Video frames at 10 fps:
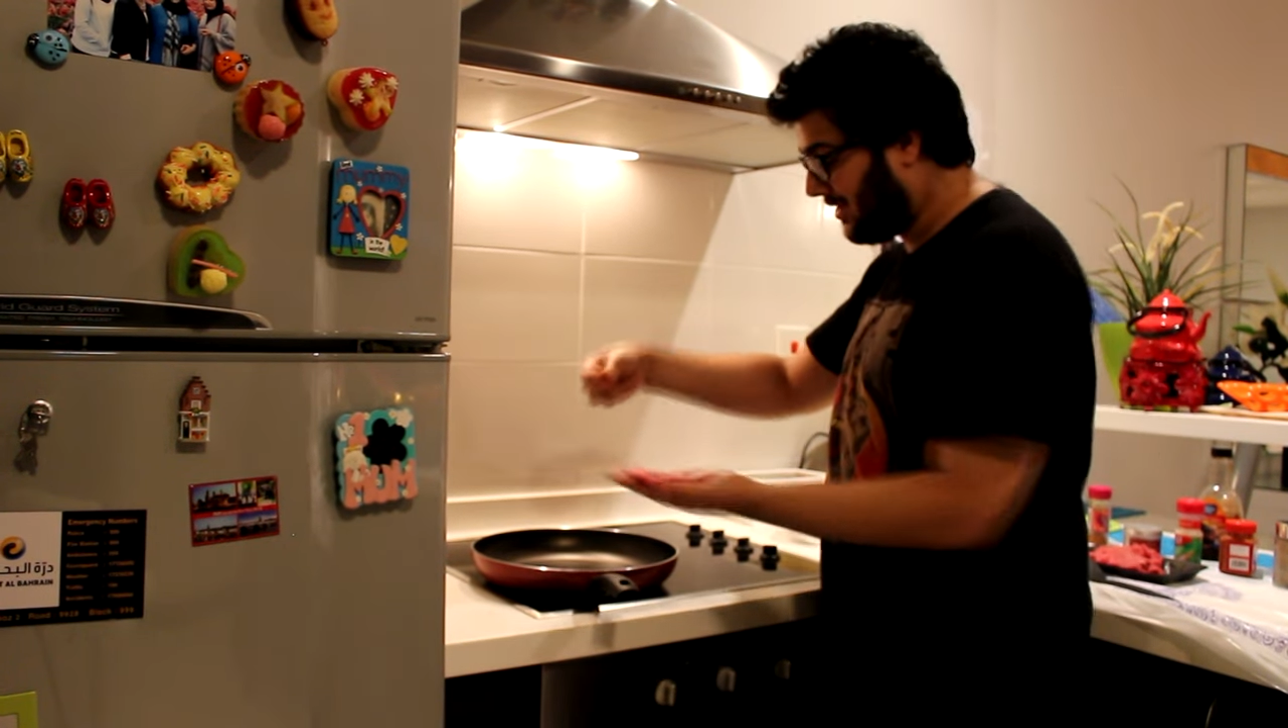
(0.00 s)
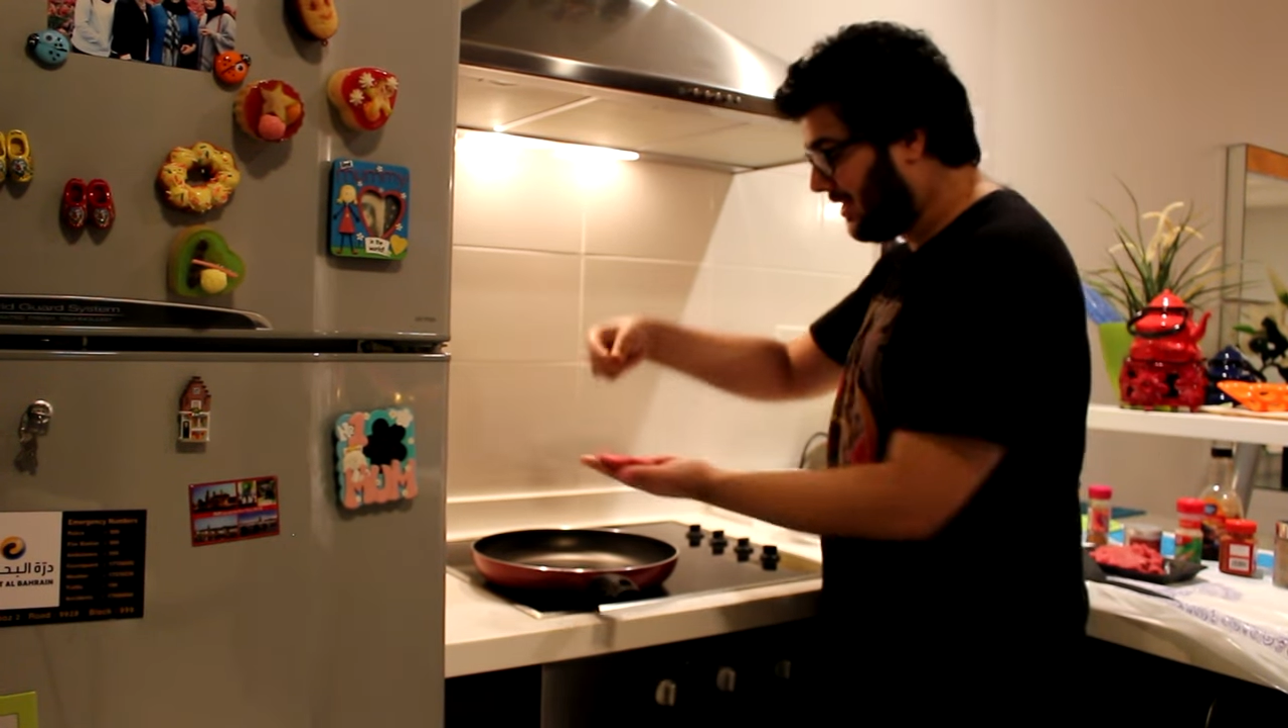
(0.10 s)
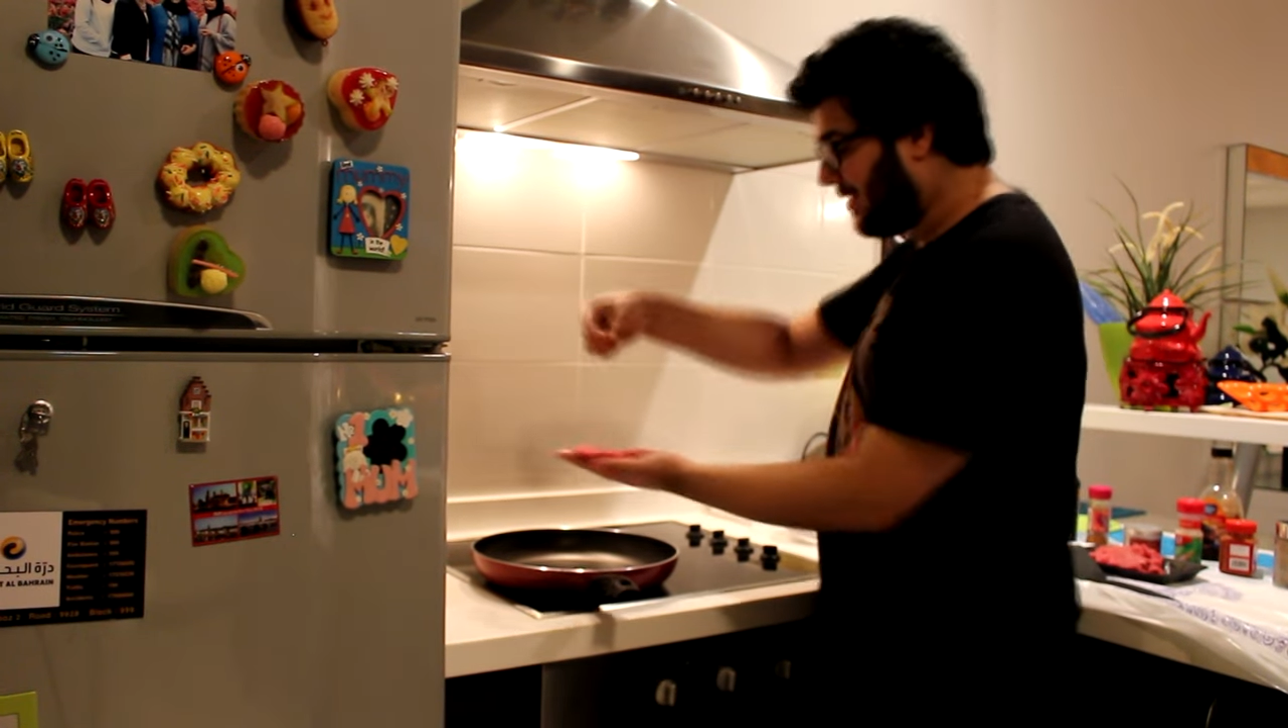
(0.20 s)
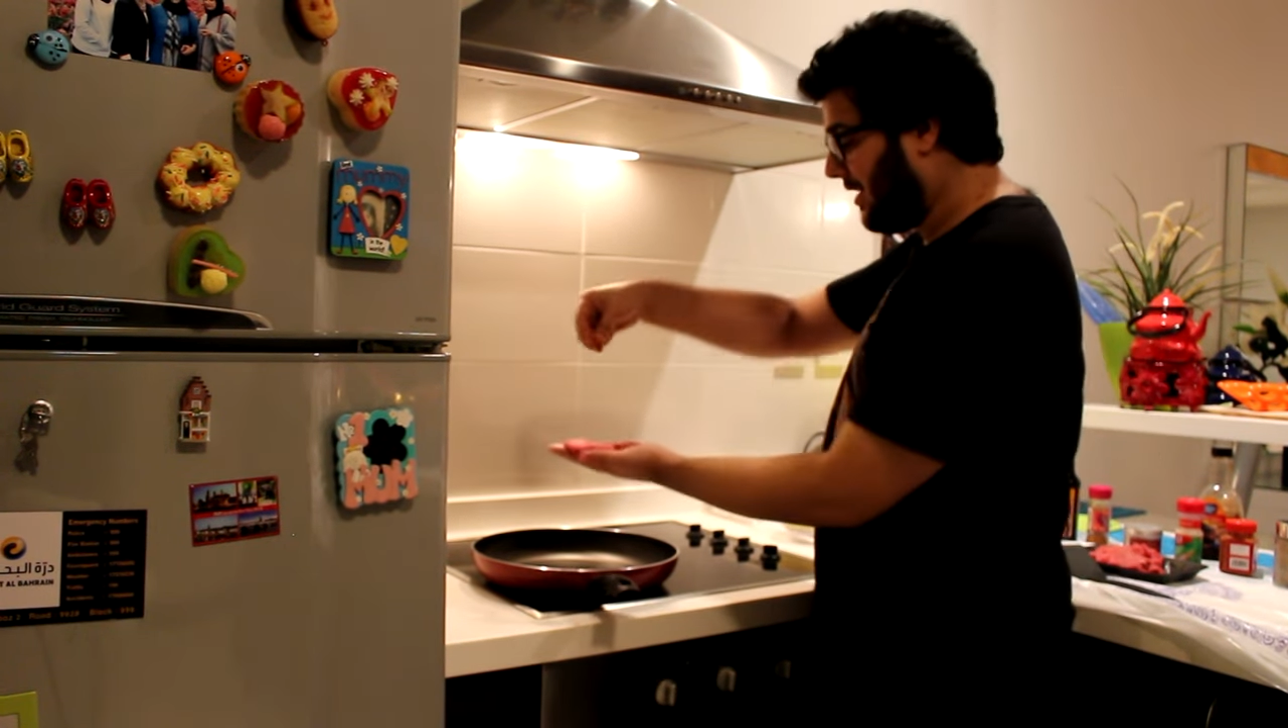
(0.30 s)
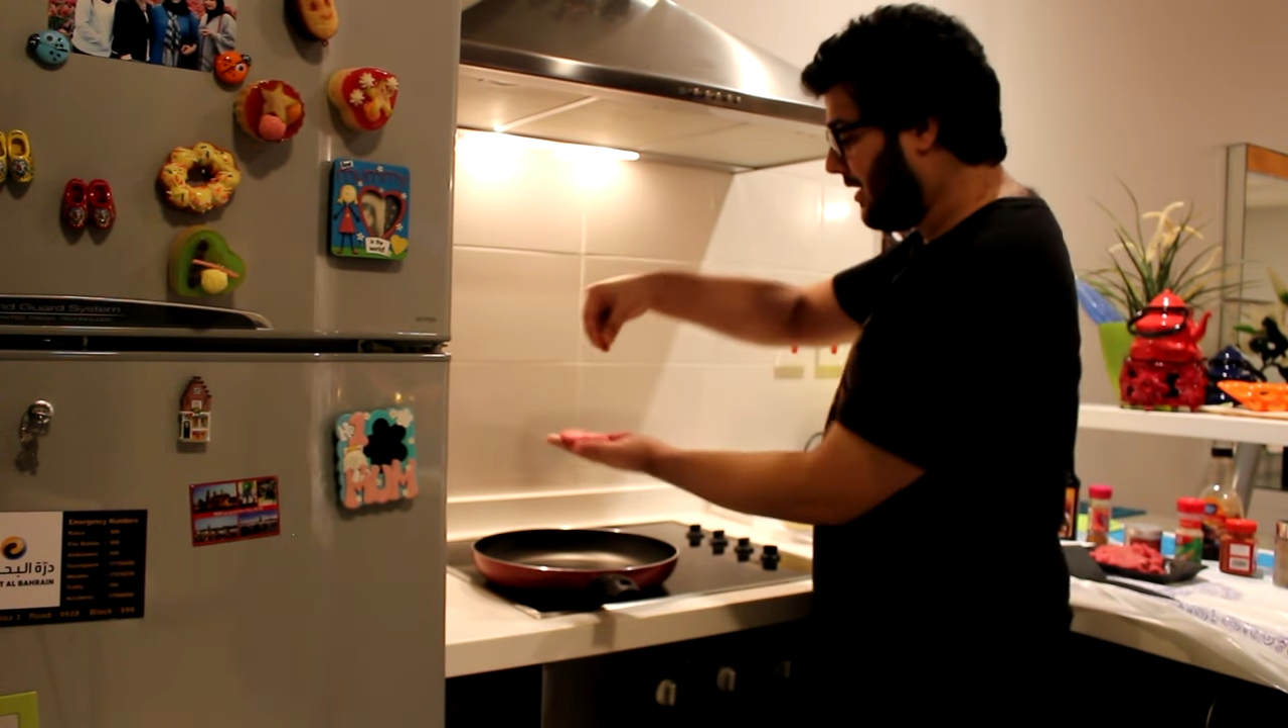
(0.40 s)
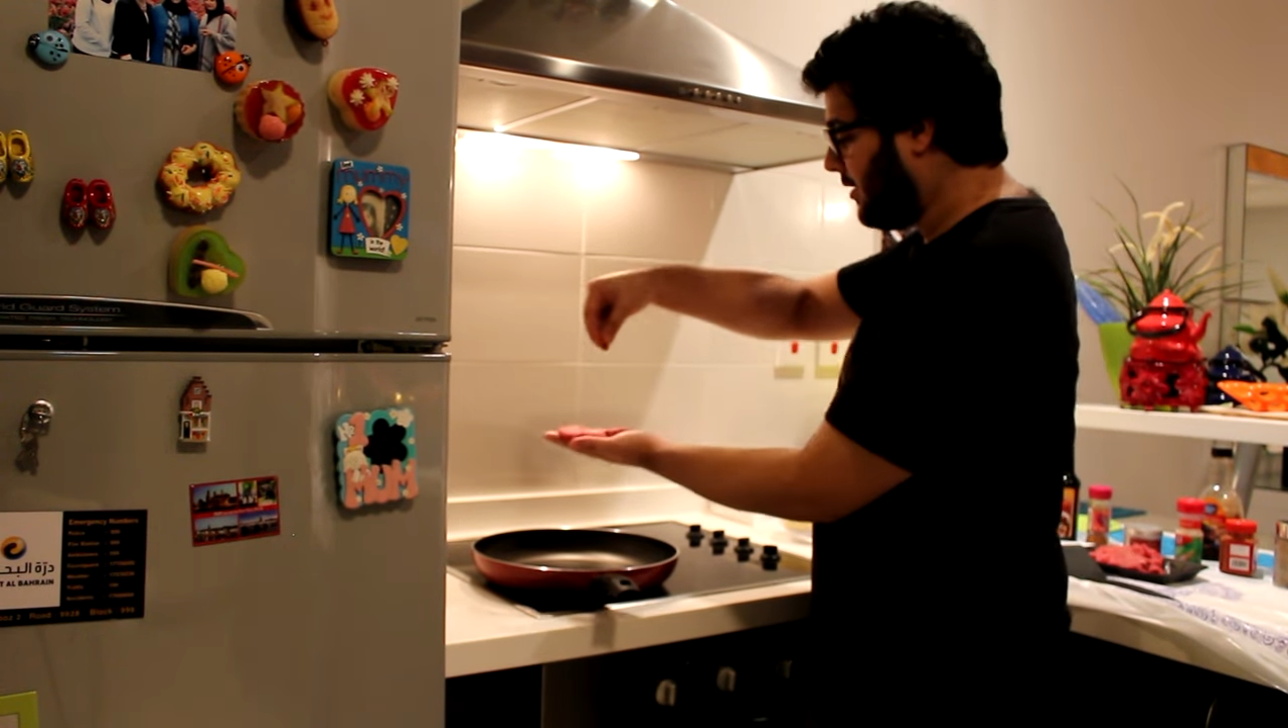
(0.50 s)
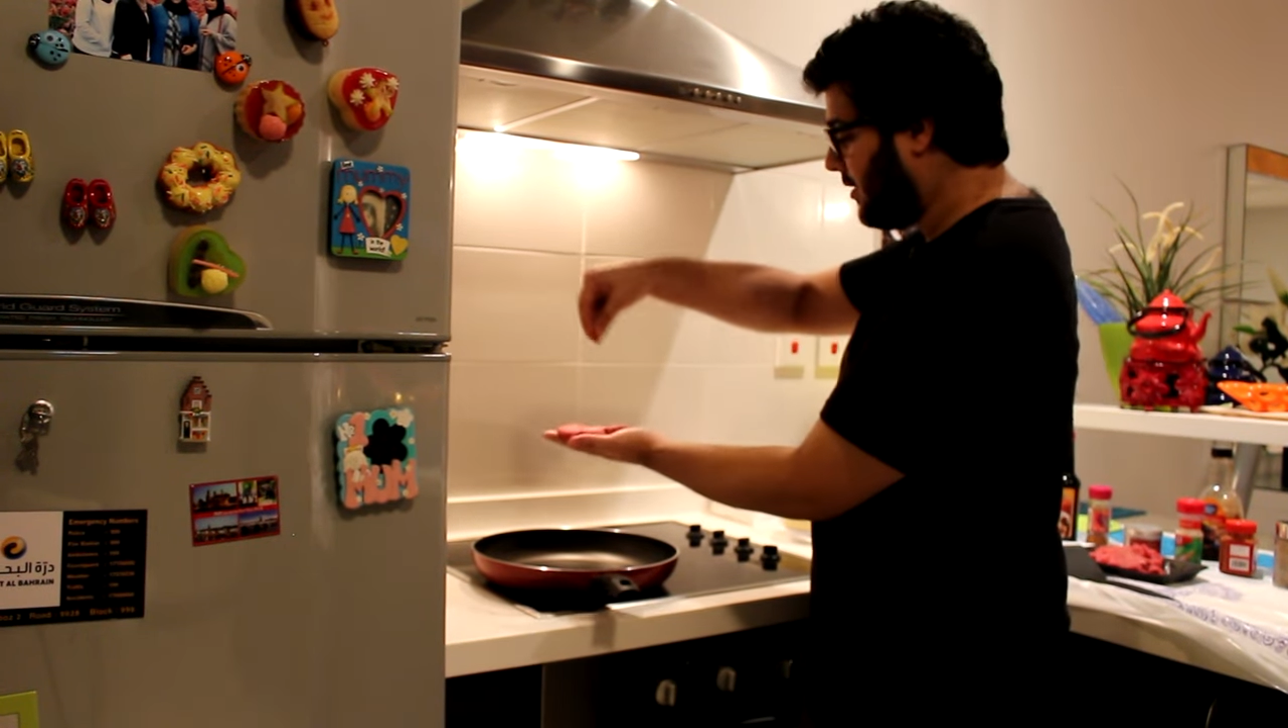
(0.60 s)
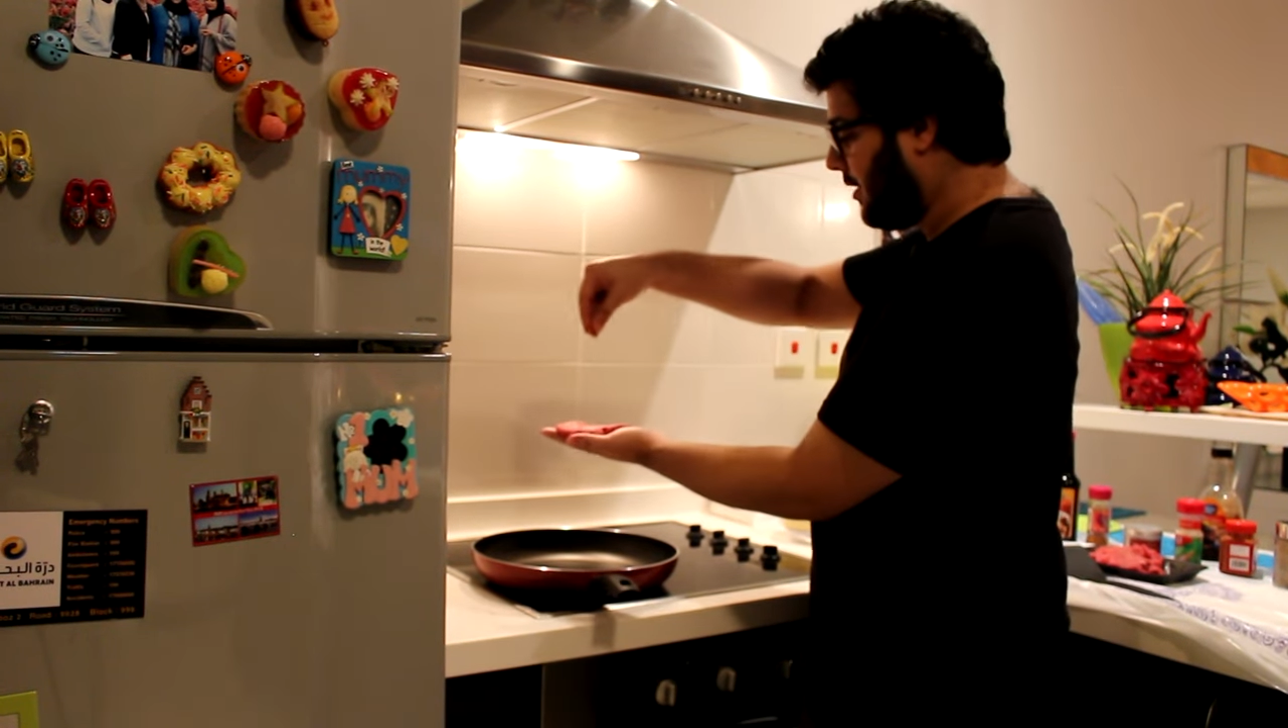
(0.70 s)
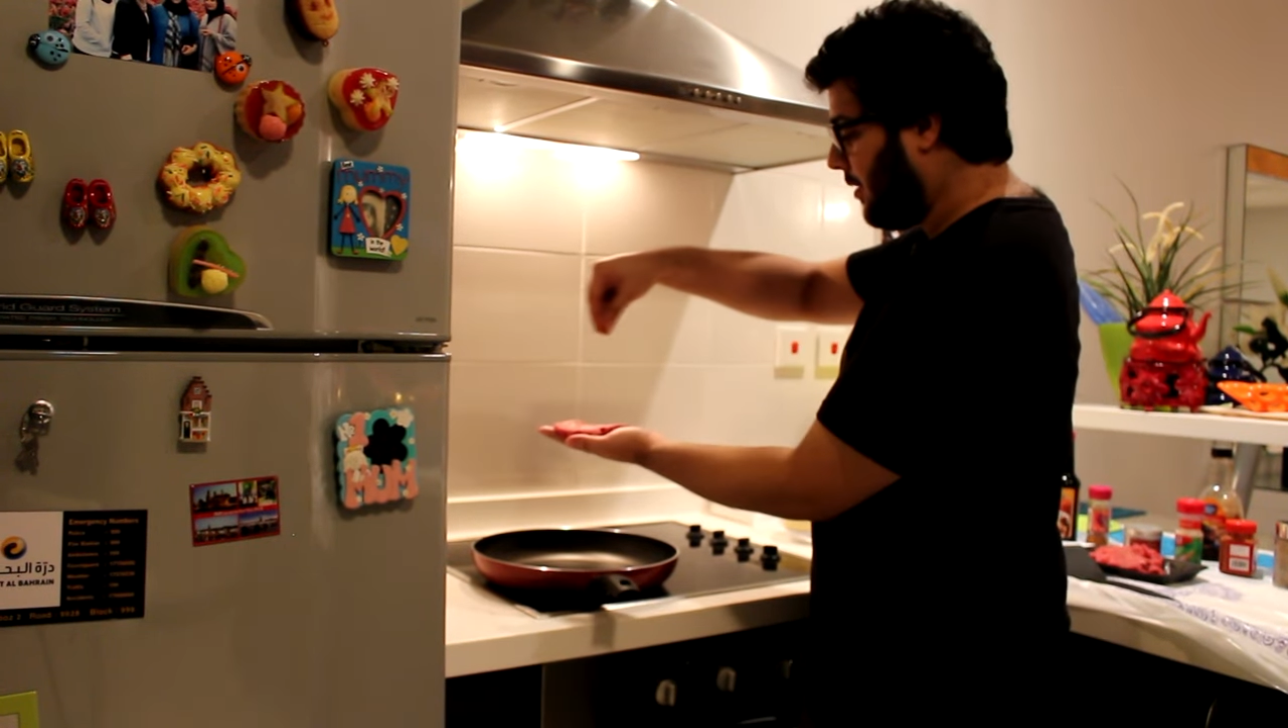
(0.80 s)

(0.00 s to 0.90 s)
seasonings.